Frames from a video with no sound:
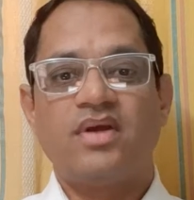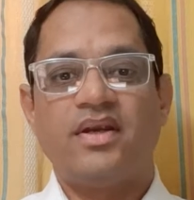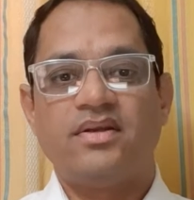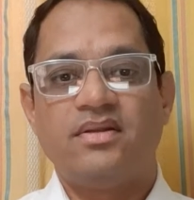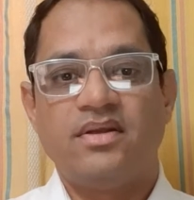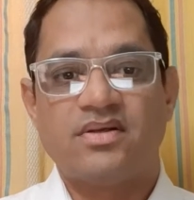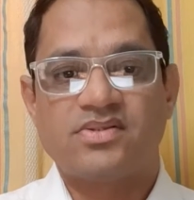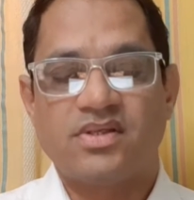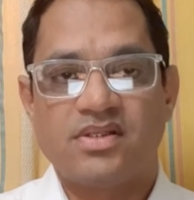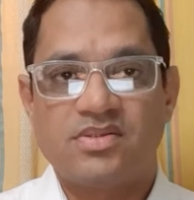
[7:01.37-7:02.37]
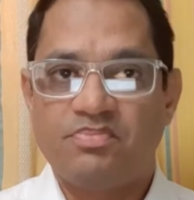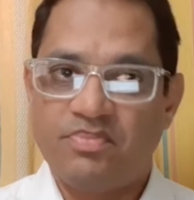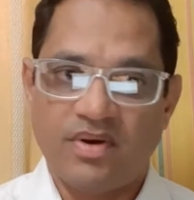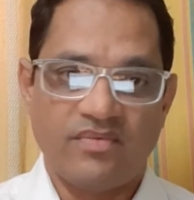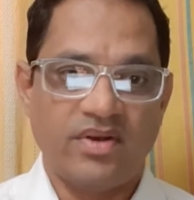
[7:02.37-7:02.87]
19 years age
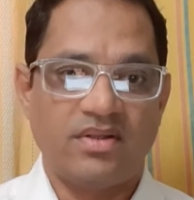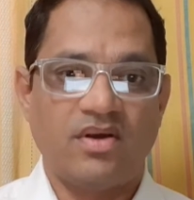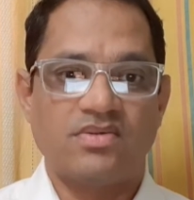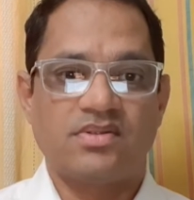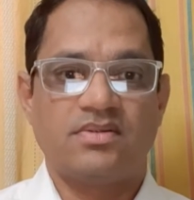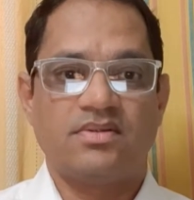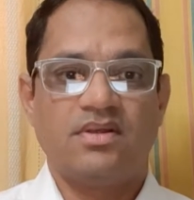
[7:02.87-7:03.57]
per 1000.